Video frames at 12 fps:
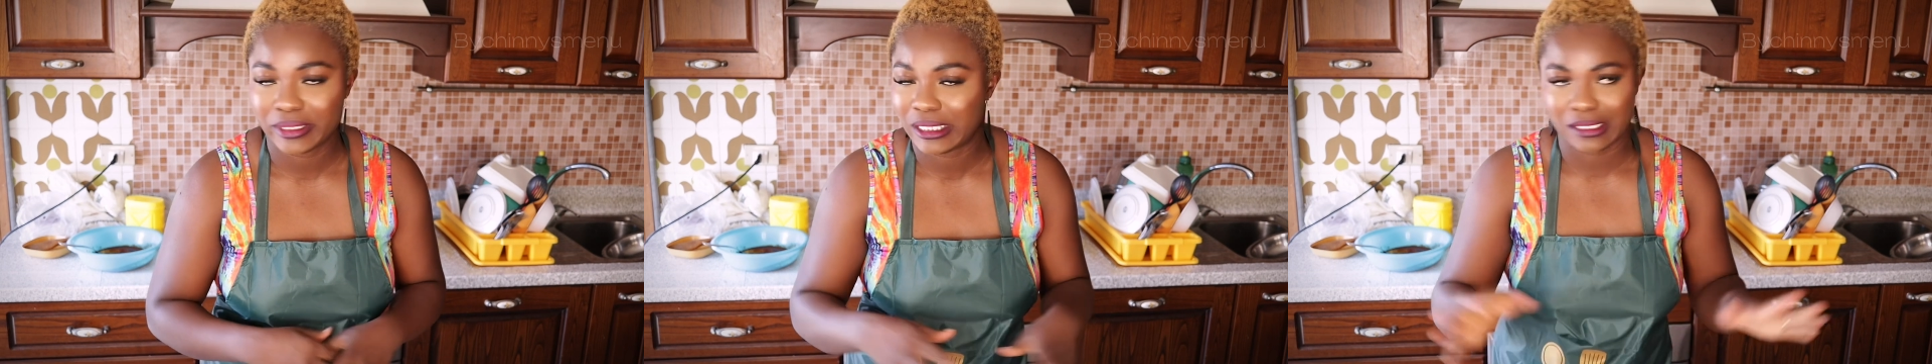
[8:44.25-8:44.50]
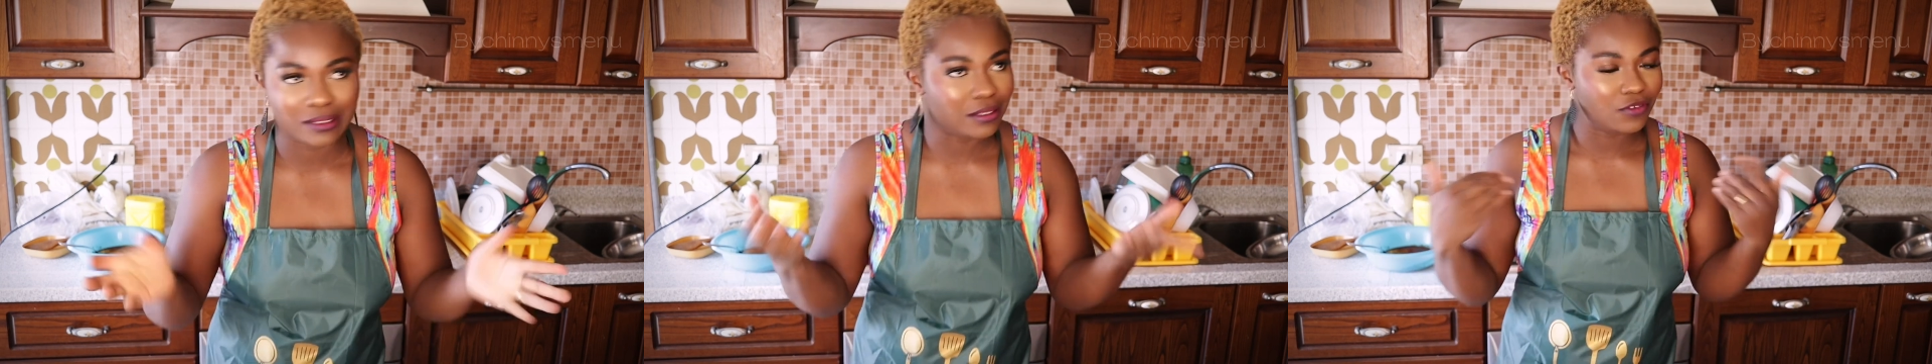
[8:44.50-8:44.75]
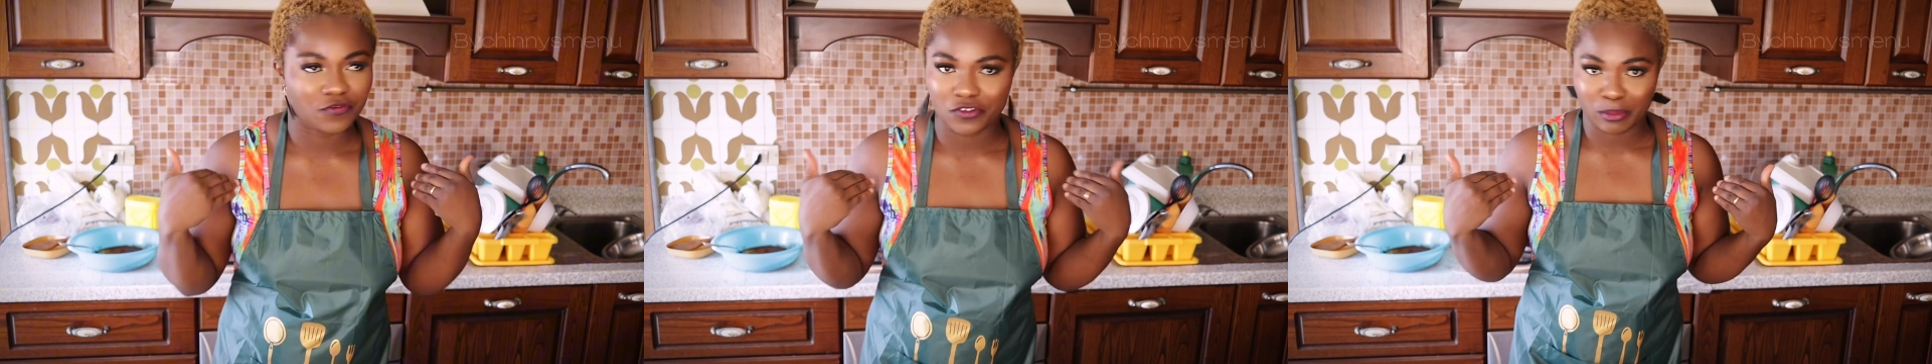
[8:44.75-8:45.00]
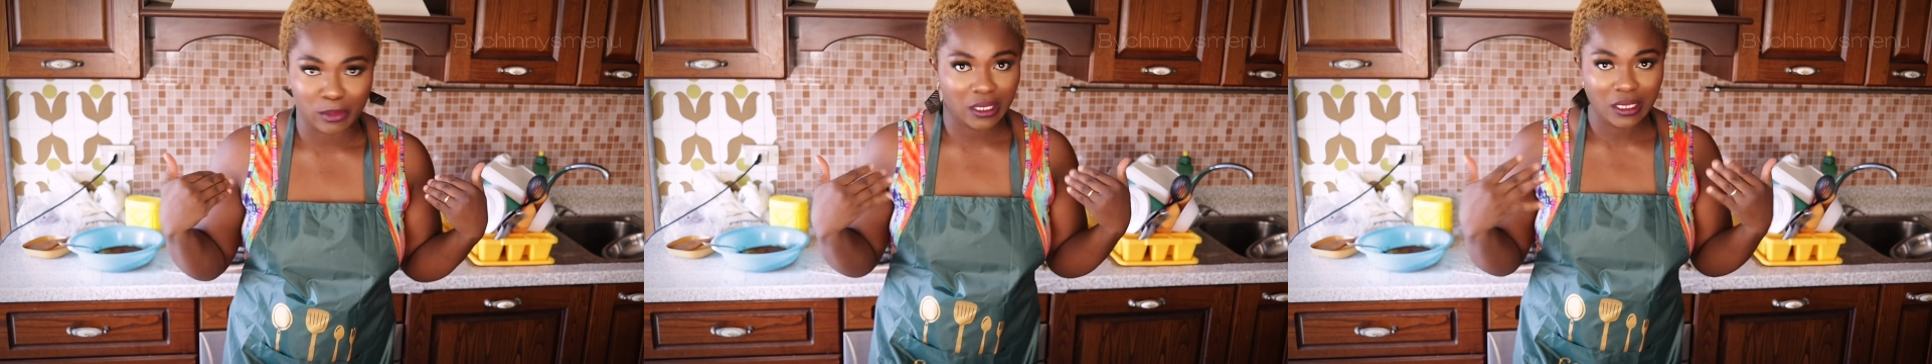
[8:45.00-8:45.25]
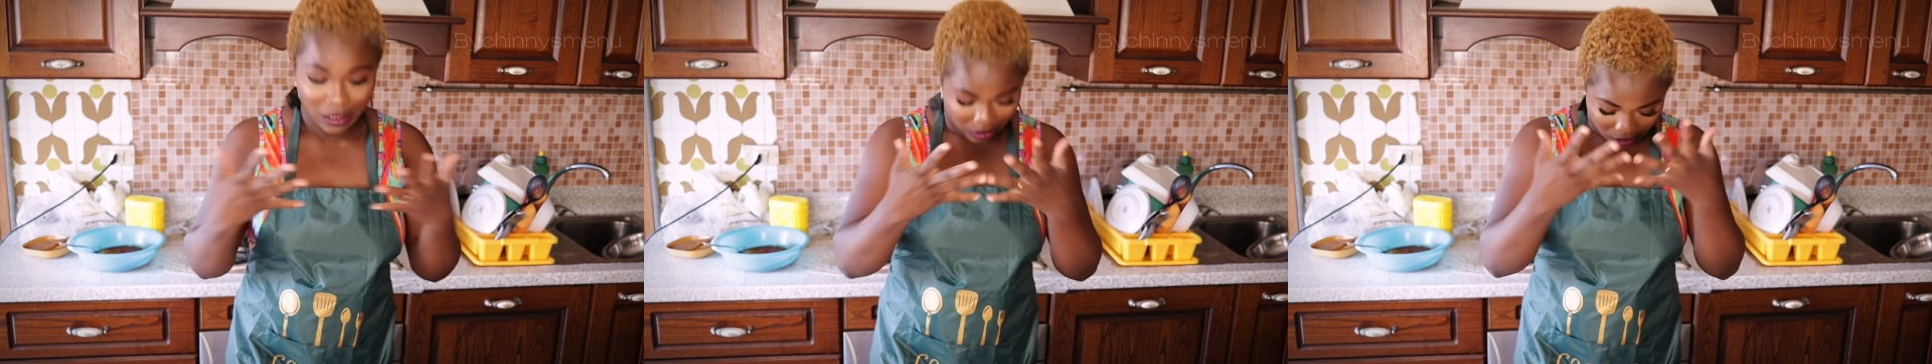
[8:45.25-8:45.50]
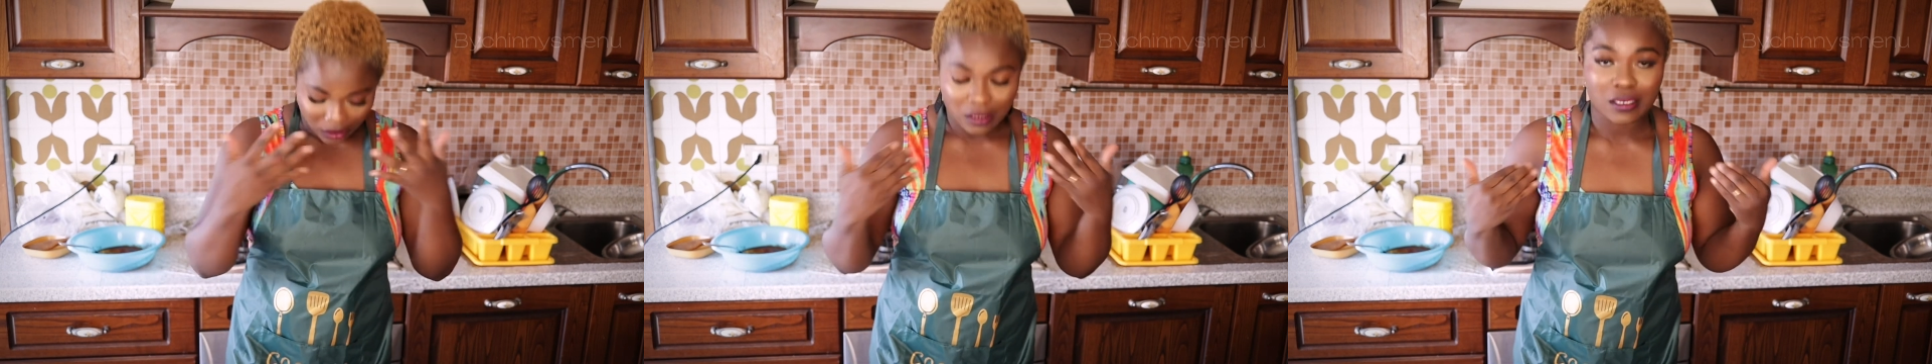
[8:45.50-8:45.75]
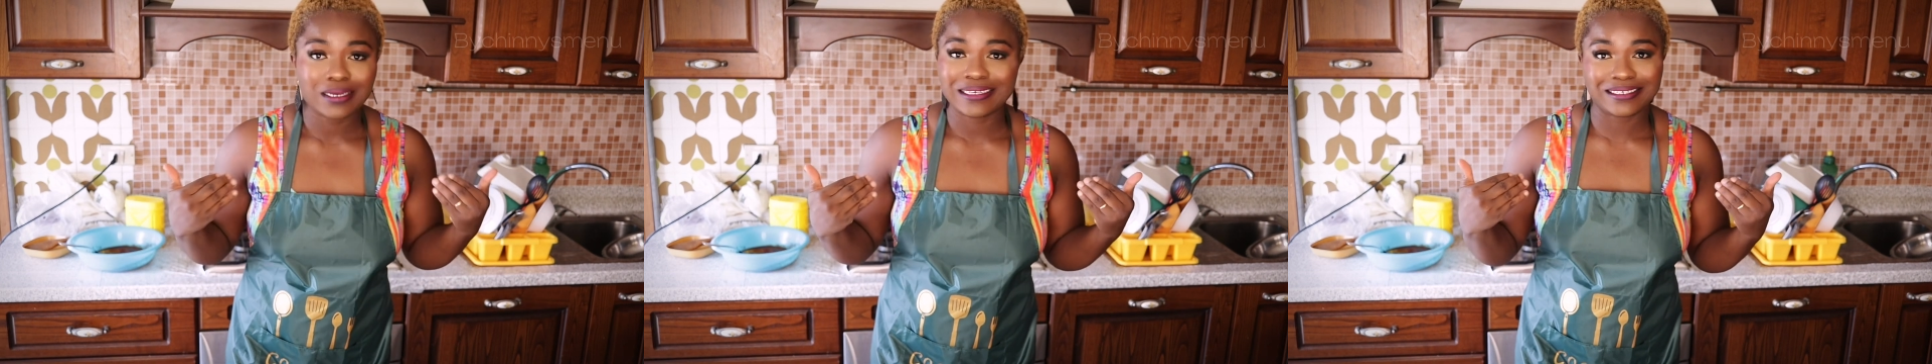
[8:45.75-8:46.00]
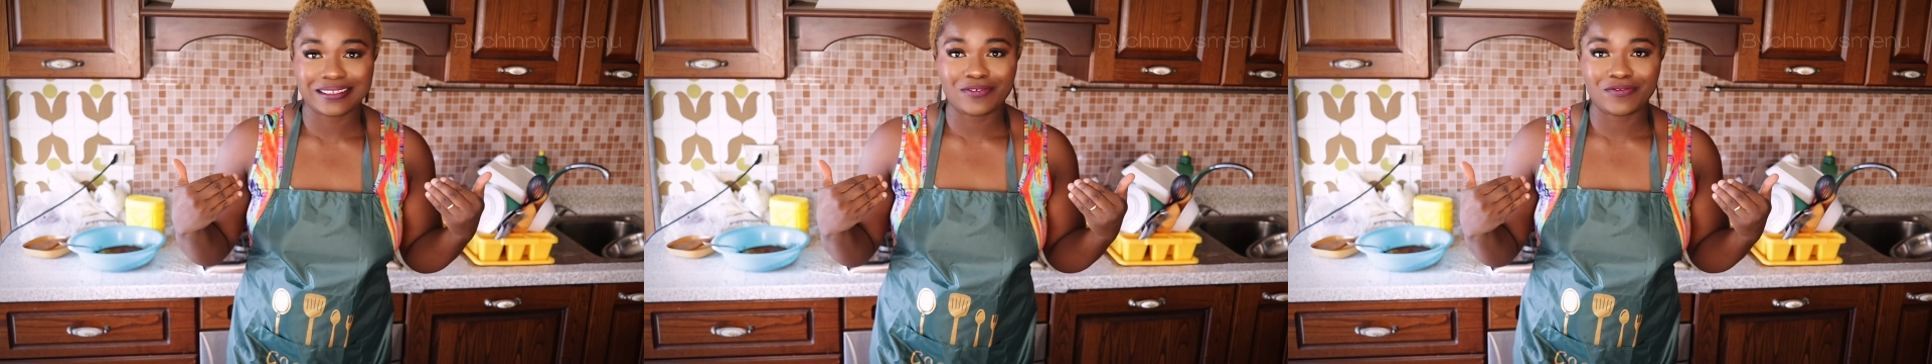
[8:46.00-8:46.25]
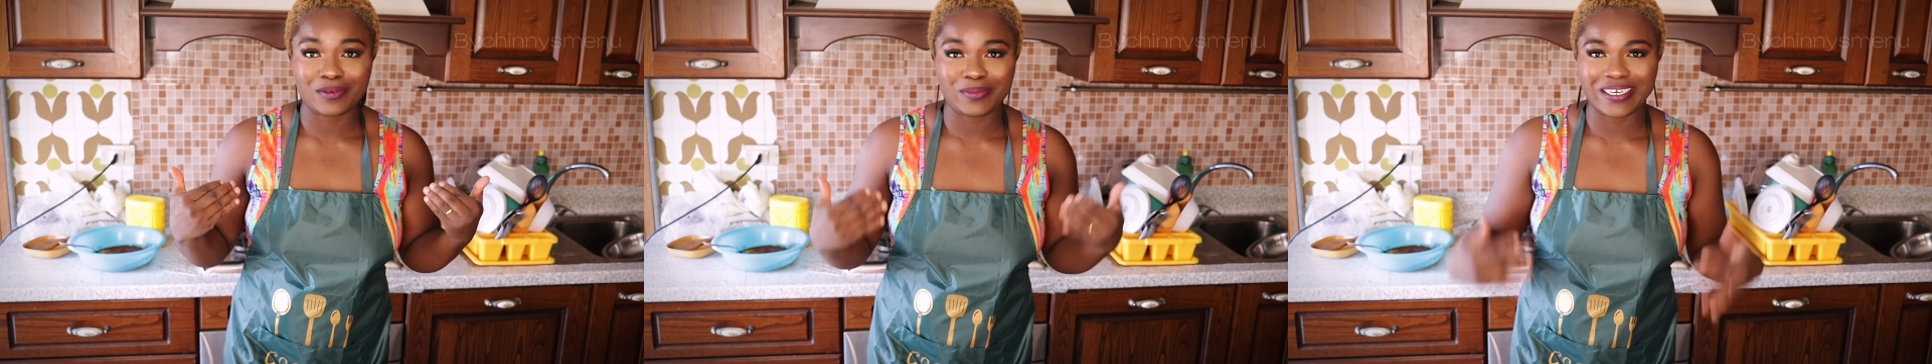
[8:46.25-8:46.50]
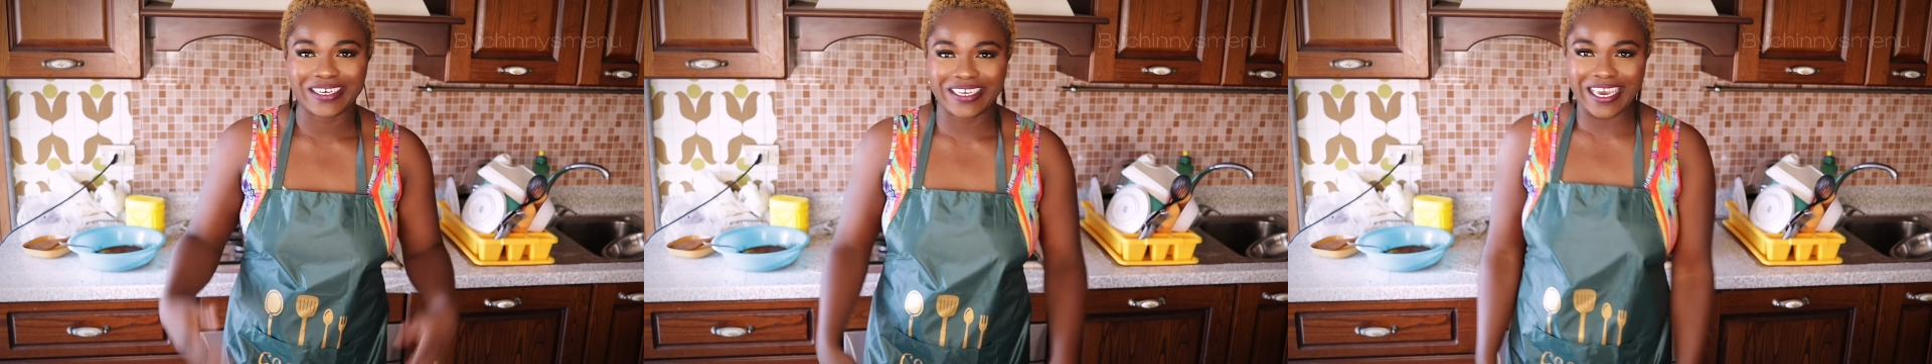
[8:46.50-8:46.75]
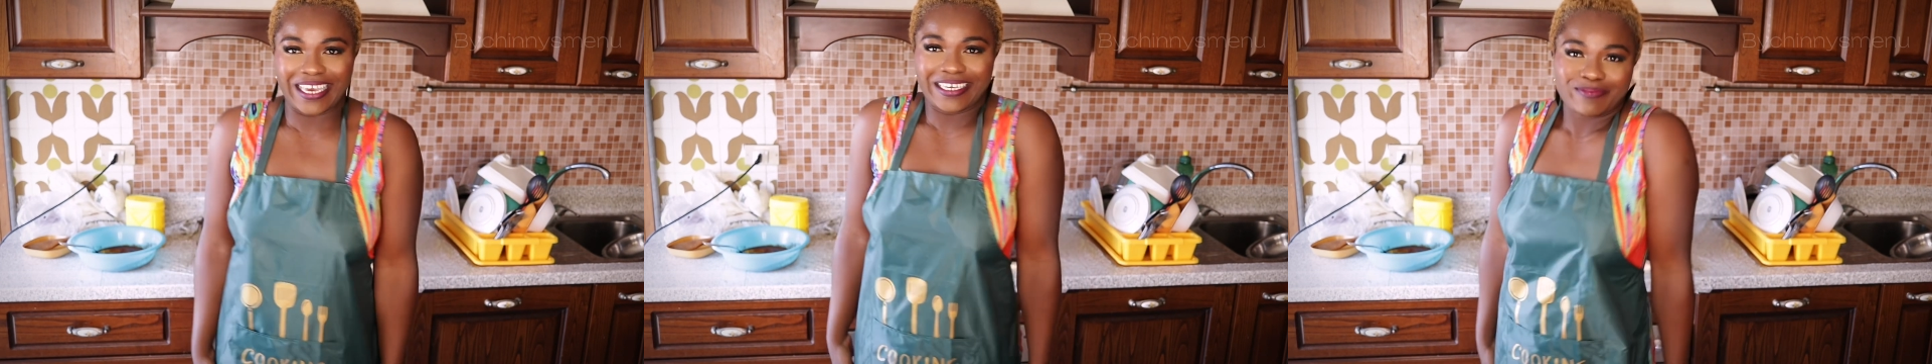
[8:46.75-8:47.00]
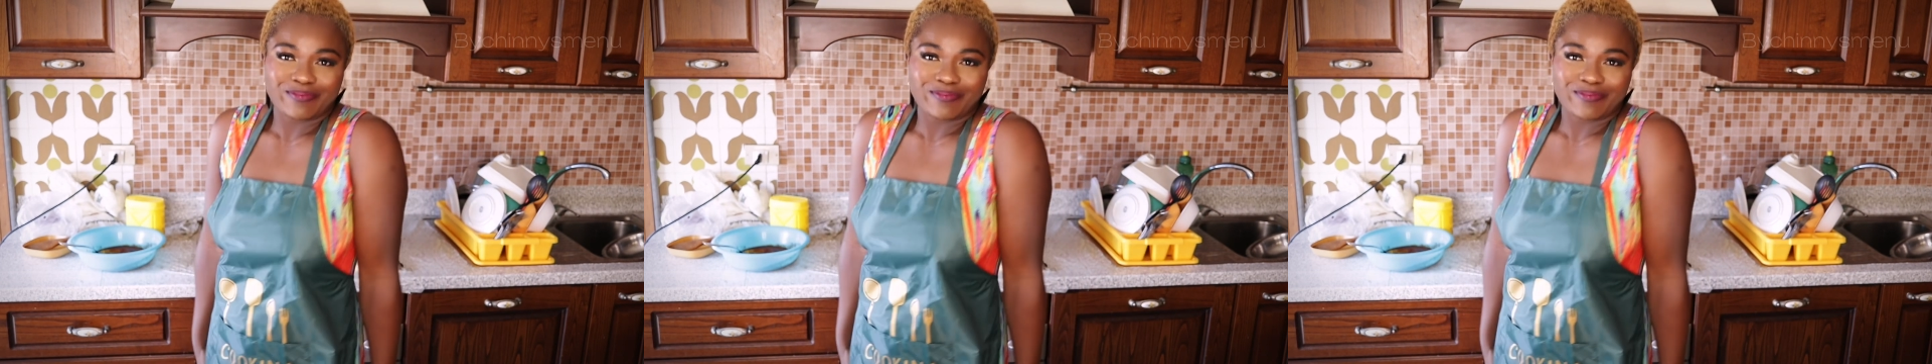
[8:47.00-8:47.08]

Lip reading: It's not for me. It's not for me, okay?